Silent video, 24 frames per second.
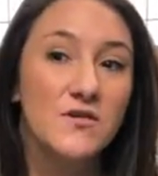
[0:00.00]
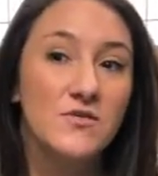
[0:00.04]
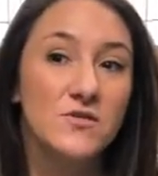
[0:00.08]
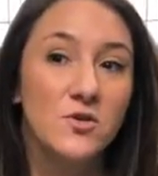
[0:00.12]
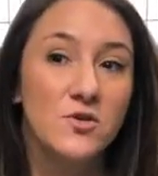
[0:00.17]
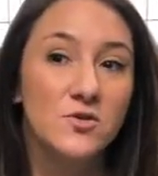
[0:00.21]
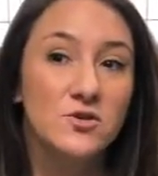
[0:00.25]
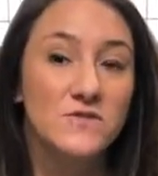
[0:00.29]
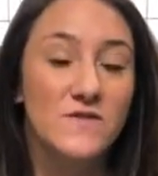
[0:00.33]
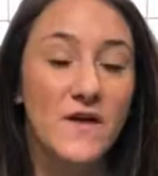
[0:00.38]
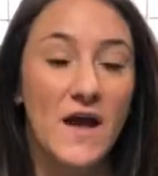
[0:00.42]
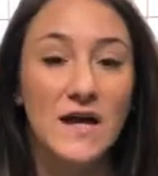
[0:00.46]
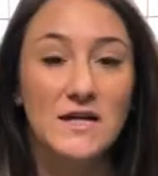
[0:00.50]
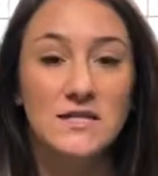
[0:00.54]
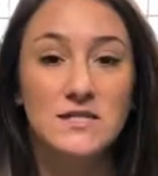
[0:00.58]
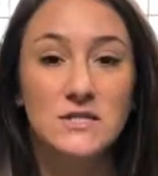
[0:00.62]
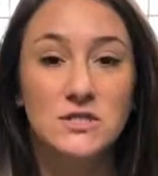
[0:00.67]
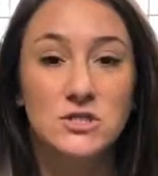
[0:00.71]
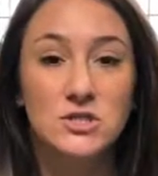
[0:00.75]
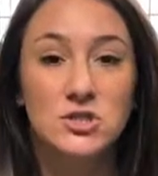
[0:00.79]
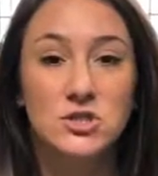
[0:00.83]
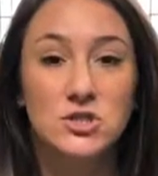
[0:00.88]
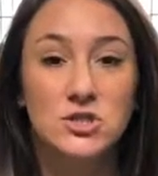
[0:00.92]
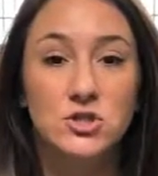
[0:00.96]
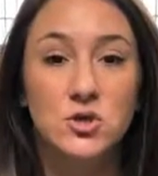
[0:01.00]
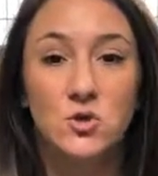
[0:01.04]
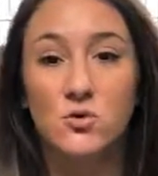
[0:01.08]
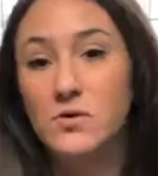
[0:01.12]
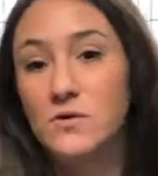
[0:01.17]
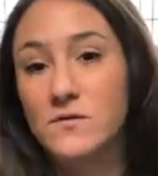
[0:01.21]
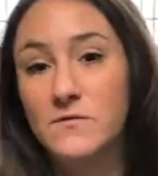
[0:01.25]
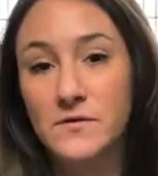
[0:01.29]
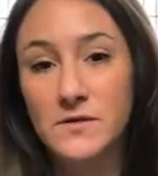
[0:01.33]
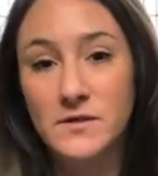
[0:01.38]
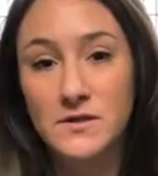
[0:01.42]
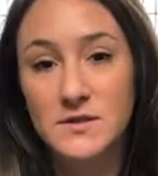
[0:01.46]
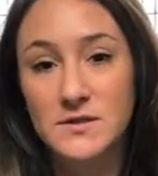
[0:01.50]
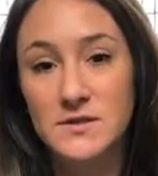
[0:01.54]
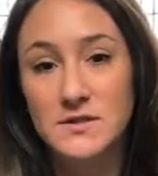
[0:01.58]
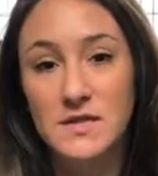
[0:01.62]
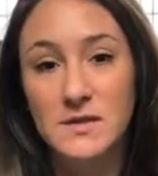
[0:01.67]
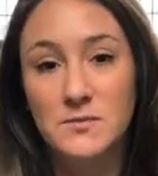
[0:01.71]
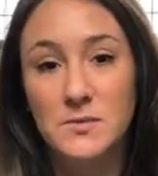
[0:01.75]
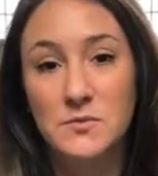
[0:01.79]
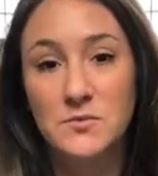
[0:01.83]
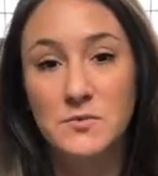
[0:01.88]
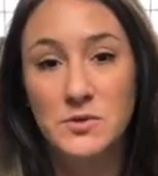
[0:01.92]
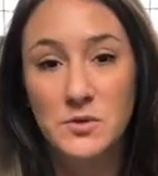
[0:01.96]
those vaccines just don't confer the
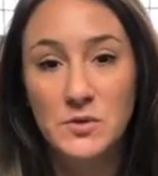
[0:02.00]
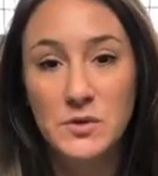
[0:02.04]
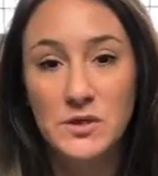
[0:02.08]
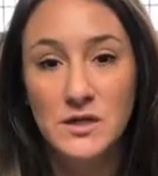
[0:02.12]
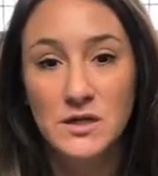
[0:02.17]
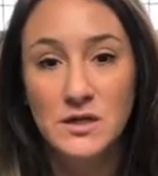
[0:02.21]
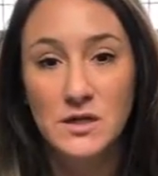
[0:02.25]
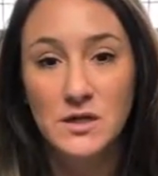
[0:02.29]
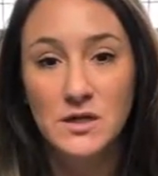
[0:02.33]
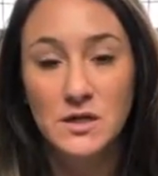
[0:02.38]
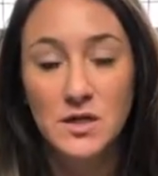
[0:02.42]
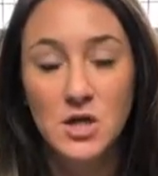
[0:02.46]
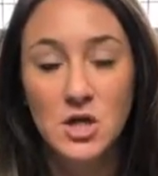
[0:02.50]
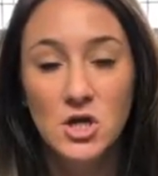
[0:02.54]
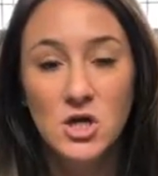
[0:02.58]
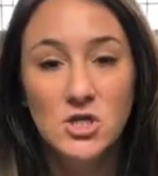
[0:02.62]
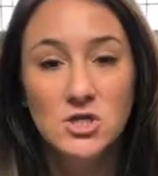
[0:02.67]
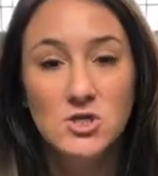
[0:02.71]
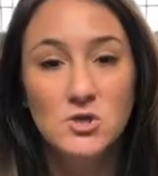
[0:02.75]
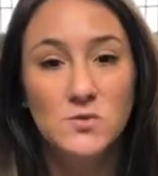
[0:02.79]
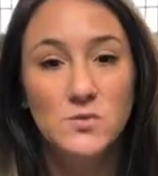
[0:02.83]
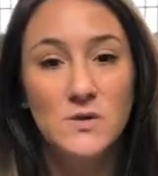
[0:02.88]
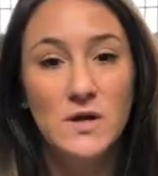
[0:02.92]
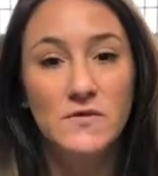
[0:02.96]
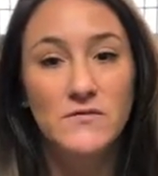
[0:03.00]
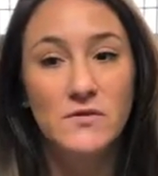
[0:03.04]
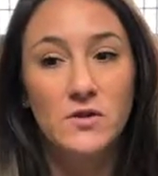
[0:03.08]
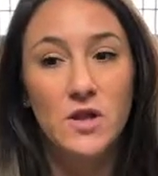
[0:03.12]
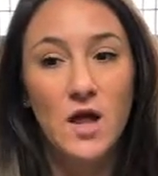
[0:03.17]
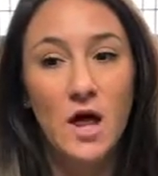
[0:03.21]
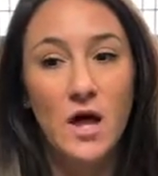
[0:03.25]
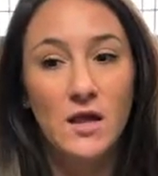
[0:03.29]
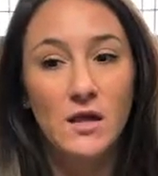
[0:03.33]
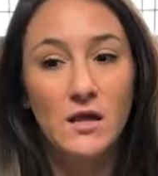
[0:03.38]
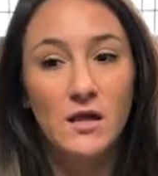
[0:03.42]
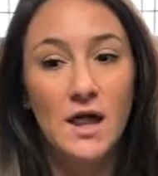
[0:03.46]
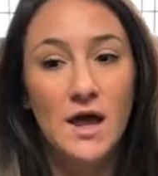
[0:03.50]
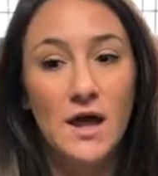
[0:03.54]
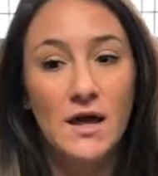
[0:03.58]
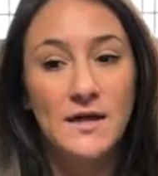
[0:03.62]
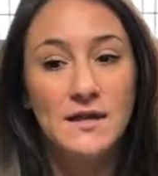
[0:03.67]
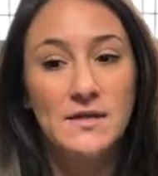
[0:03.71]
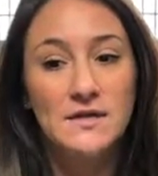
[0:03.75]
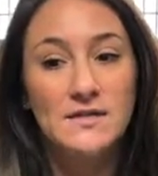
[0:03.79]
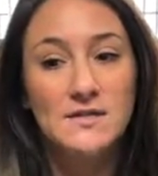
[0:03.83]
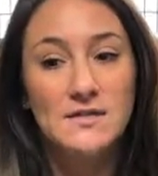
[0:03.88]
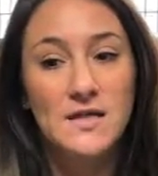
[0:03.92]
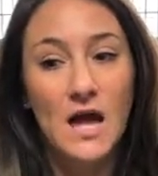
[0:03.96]
same immunity. So we have a lot of
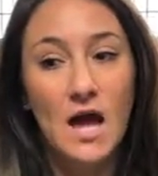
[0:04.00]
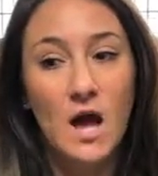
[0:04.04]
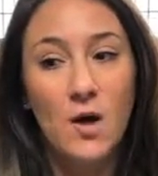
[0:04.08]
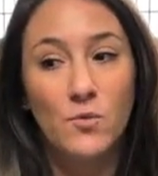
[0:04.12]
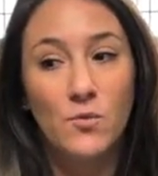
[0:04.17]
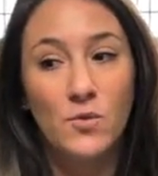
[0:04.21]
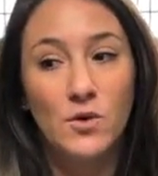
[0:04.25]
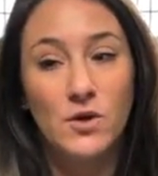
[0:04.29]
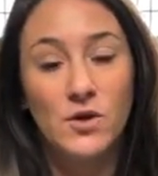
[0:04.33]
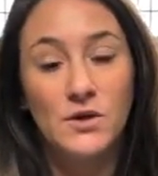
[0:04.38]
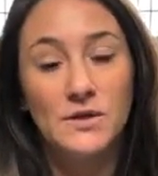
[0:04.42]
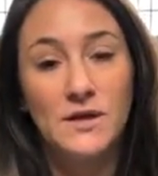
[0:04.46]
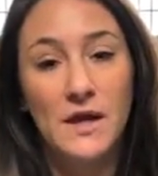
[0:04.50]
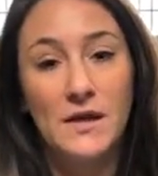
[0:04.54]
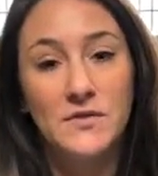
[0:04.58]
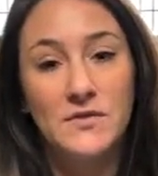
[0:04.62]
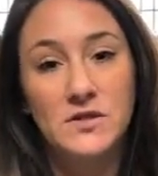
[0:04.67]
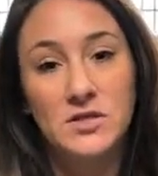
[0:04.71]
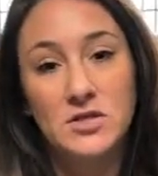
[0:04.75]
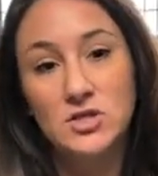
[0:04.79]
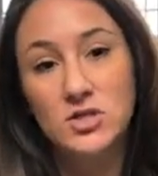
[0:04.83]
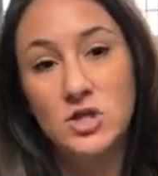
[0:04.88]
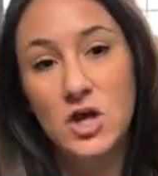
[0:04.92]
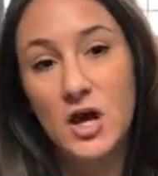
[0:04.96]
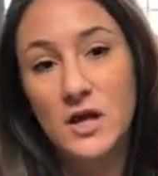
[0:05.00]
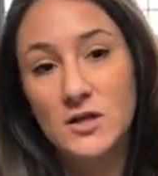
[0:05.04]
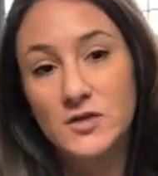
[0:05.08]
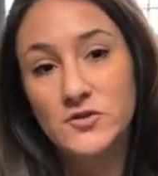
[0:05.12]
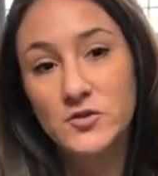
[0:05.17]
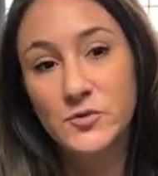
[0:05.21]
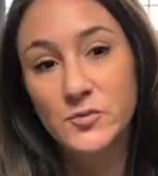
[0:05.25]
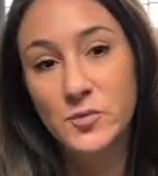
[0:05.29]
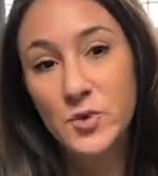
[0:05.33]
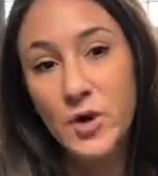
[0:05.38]
clients that will get these dogs from